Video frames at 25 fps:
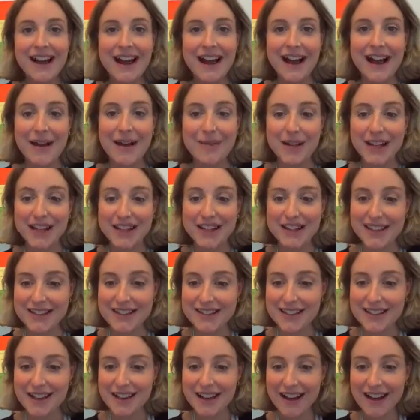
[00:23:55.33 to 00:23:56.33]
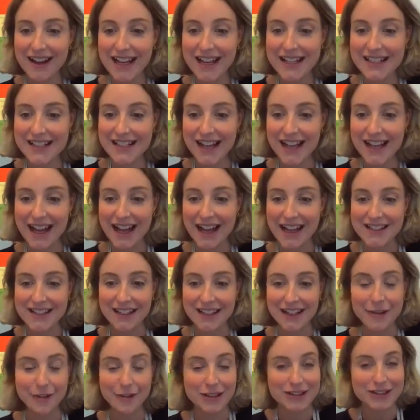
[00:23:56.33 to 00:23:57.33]
at the side, and I
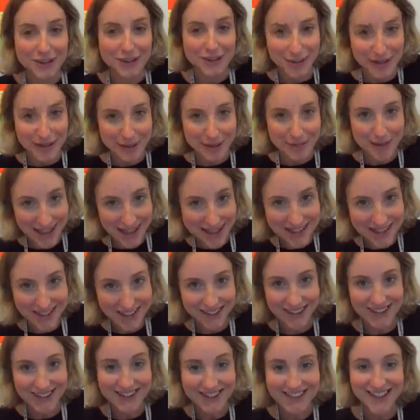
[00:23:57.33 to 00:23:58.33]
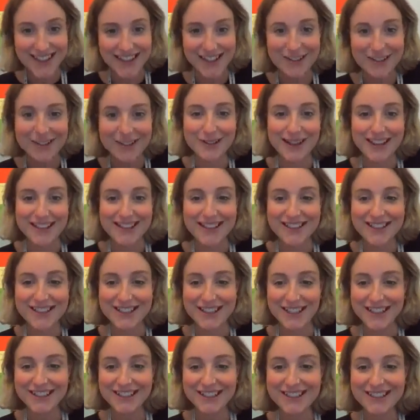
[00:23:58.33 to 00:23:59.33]
will do my best to answer your
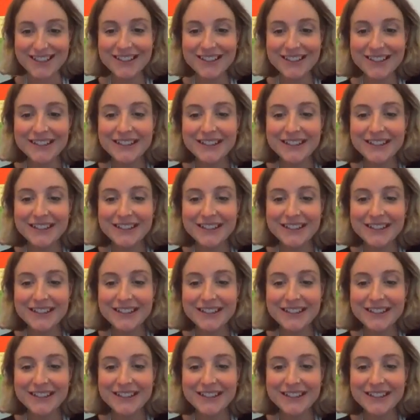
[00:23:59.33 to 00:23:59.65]
question.